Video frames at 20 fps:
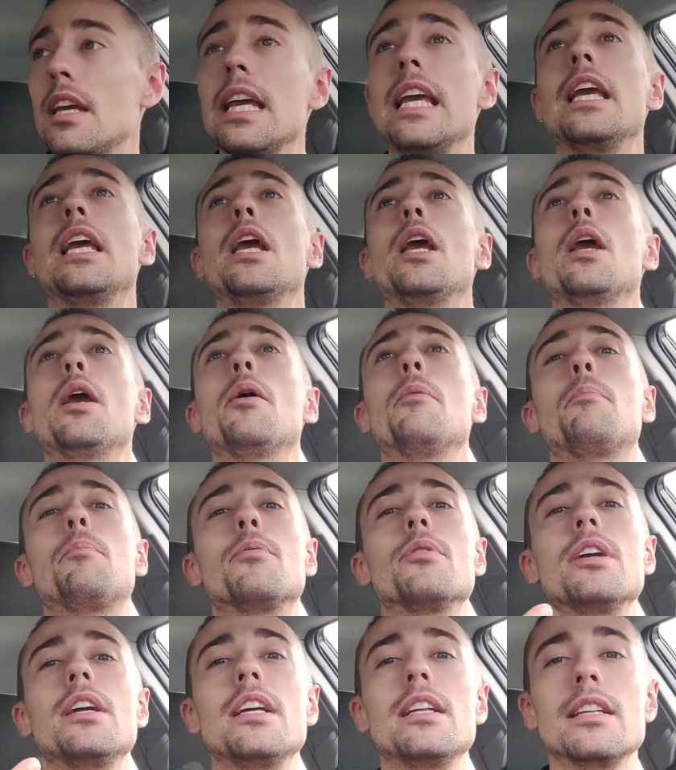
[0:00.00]
keep
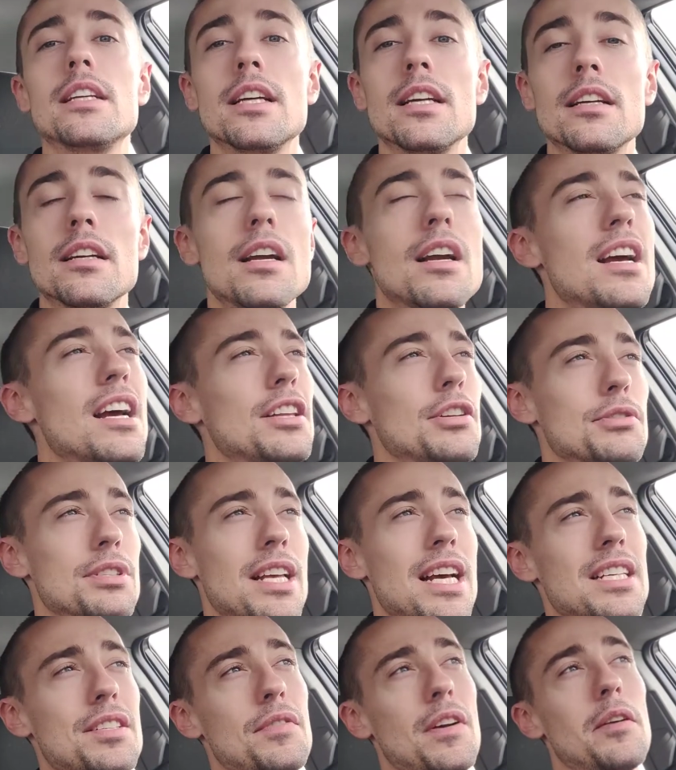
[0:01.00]
breathing. And
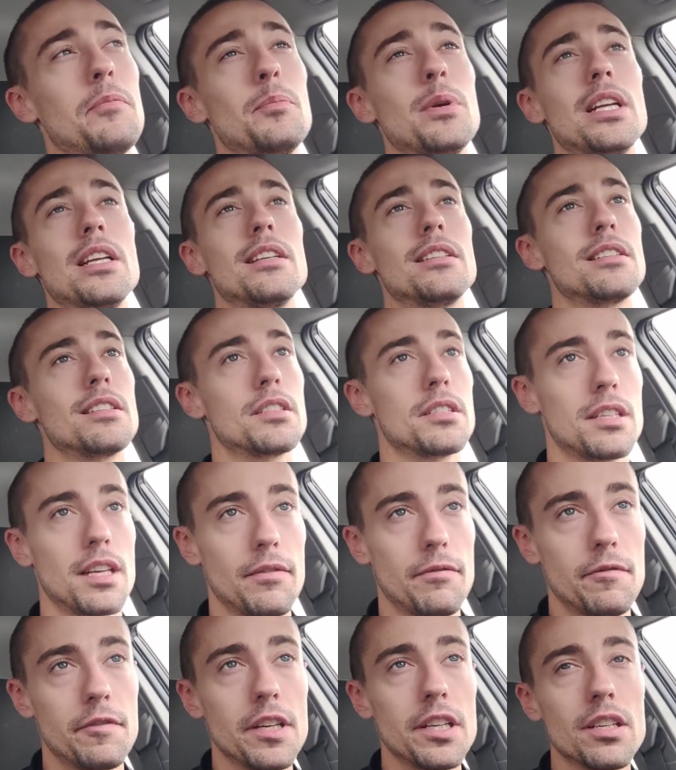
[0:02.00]
those last five minutes,
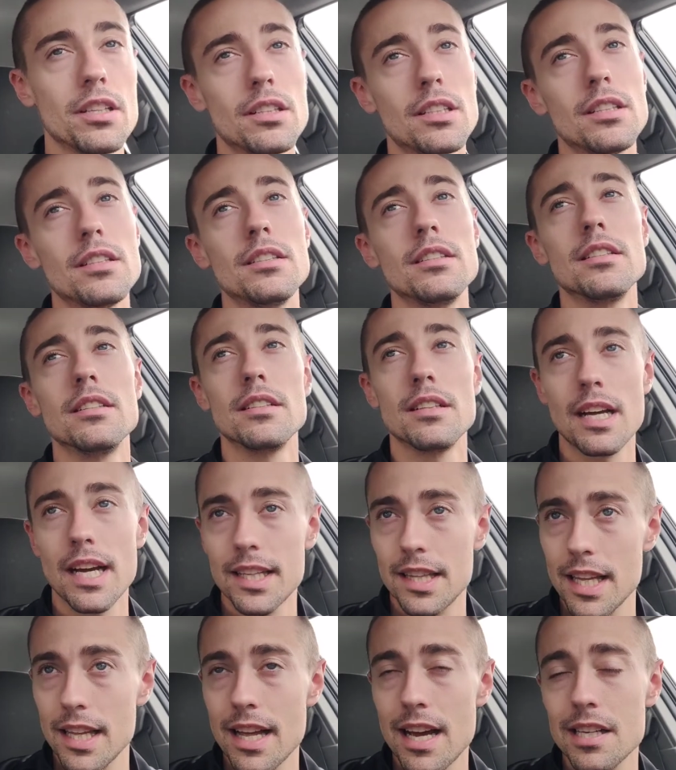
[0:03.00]
they feel
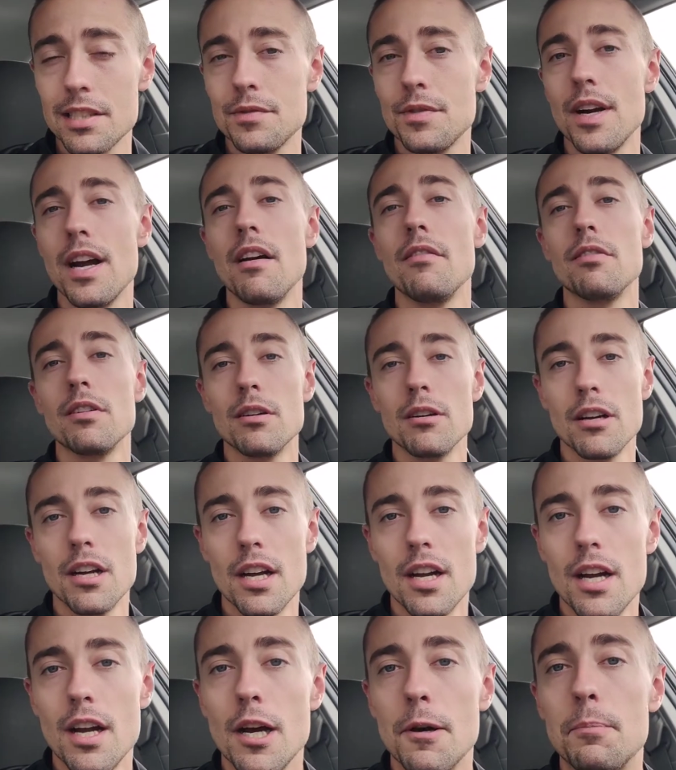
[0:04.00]
like they last forever.
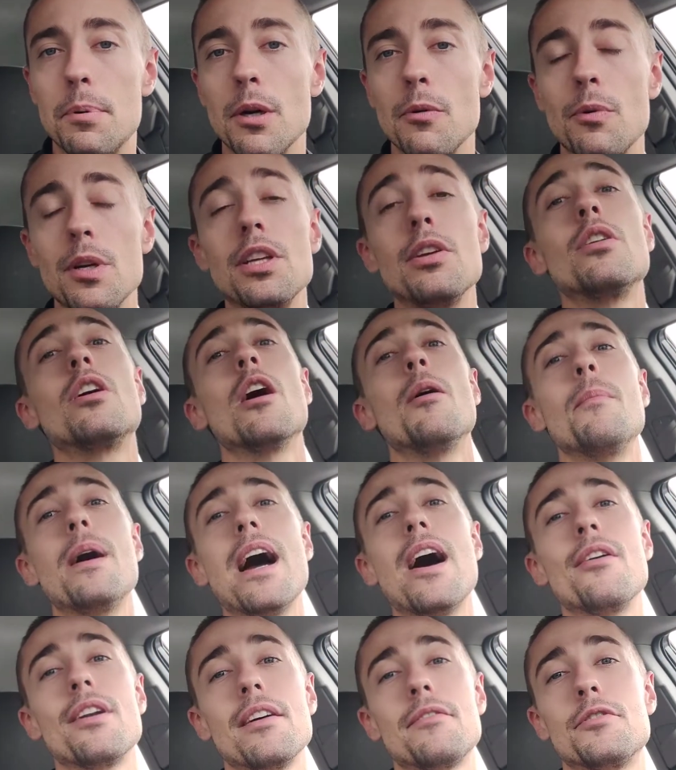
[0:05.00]
But when you come
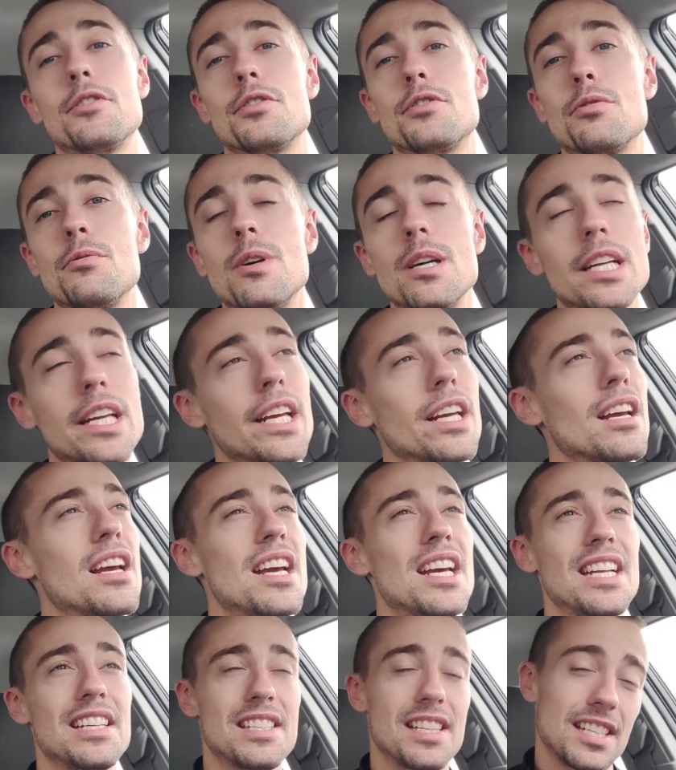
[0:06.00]
out after 20,
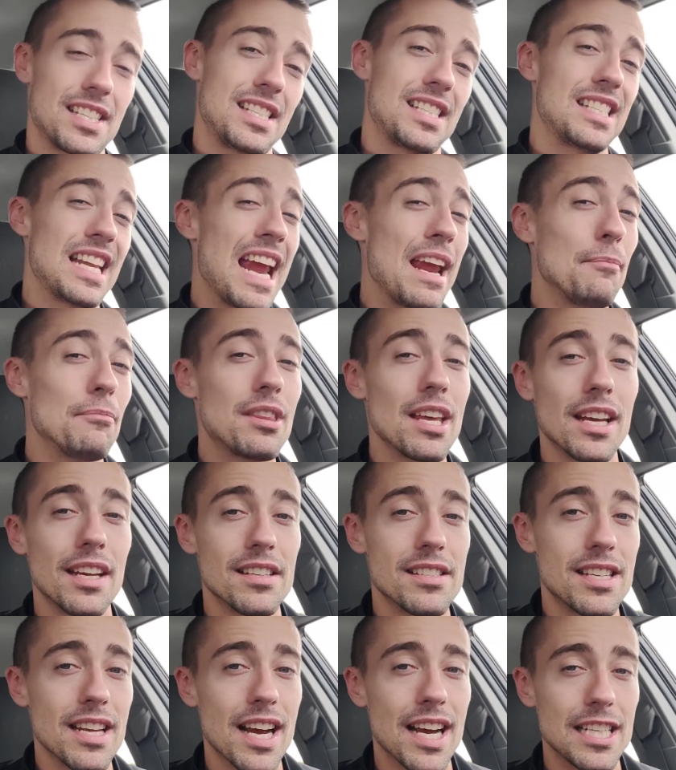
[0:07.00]
it's the same
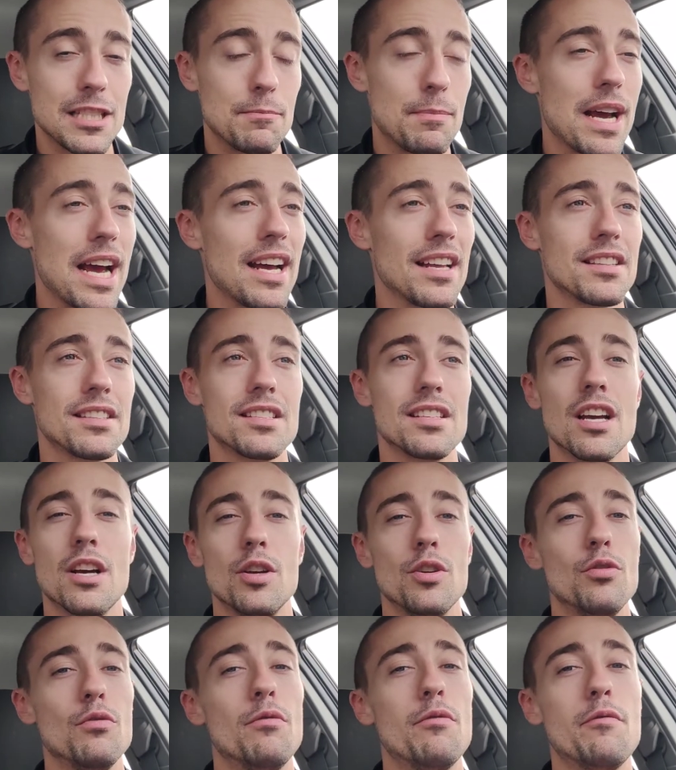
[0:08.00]
thing as the ice baths.
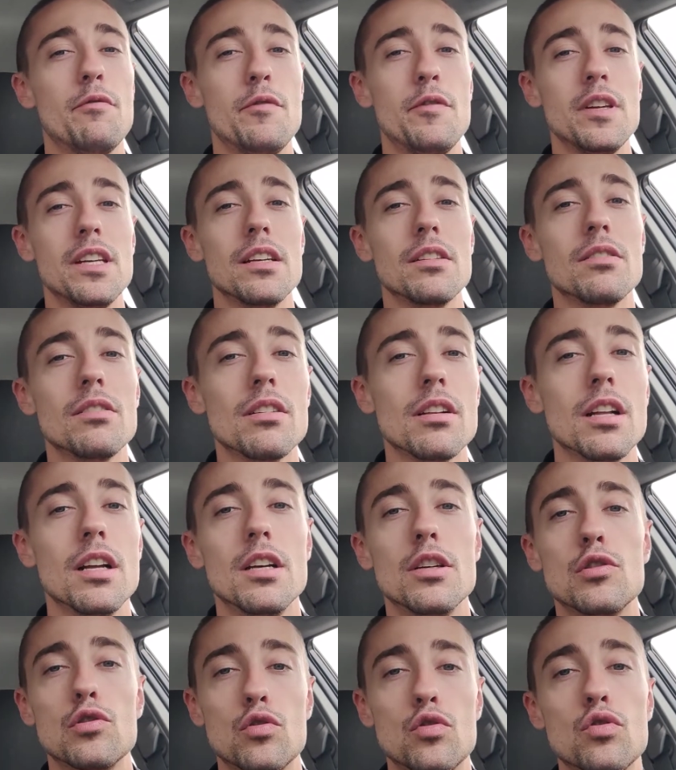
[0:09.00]
You feel
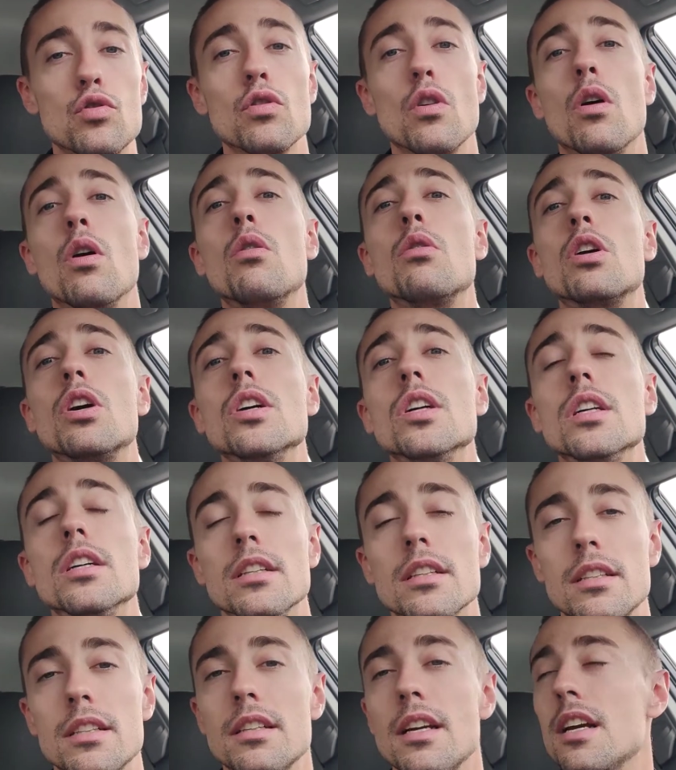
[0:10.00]
so
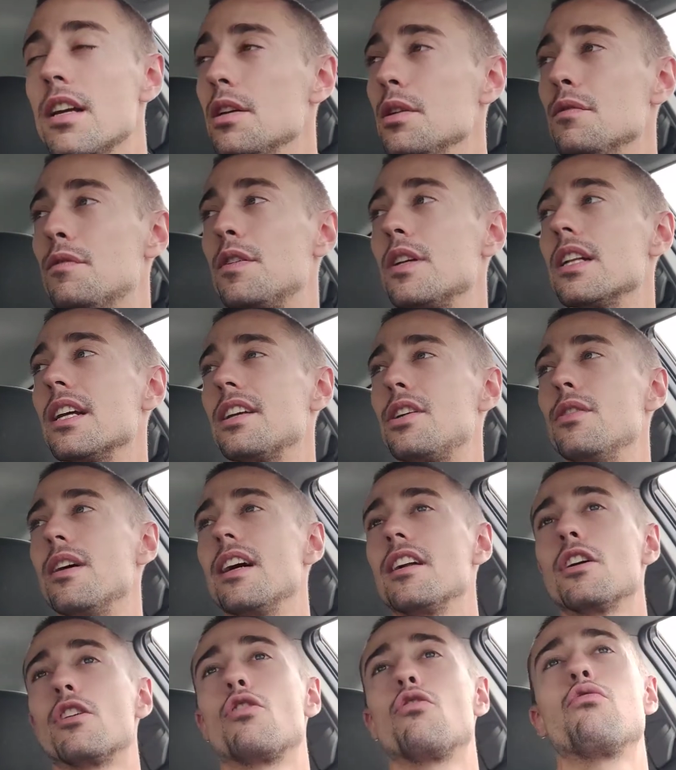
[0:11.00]
good. You feel like you had a